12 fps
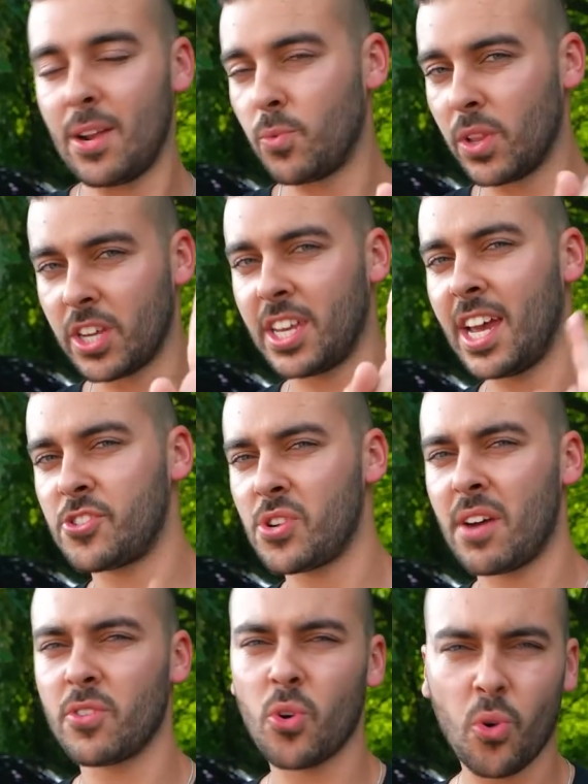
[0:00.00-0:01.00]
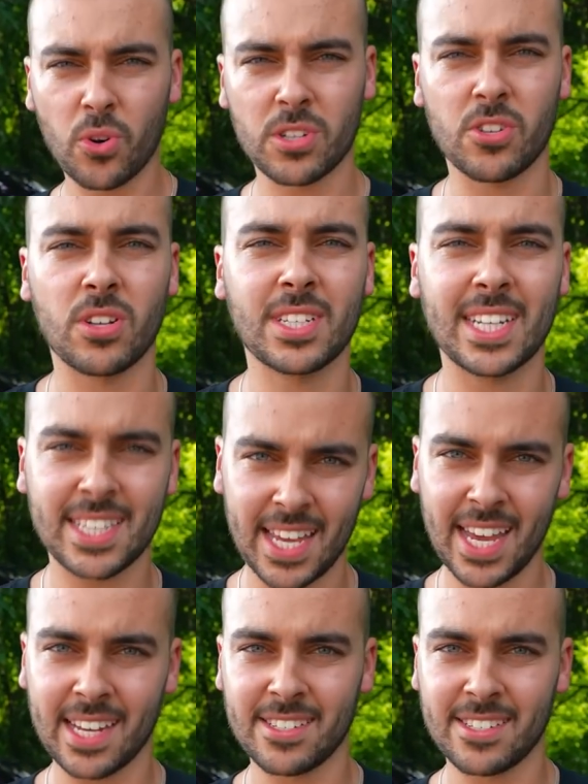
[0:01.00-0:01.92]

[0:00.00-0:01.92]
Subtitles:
and one lucky entry out of your order is all it's gonna take.